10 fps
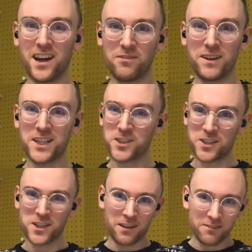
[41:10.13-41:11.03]

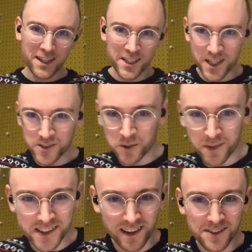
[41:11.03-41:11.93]
really, I really enjoyed
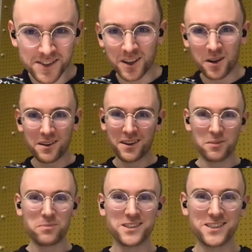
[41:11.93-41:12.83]
myself. So I
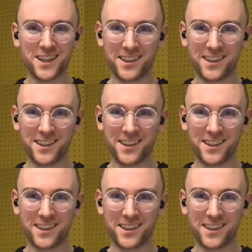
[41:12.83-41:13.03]
appreciate.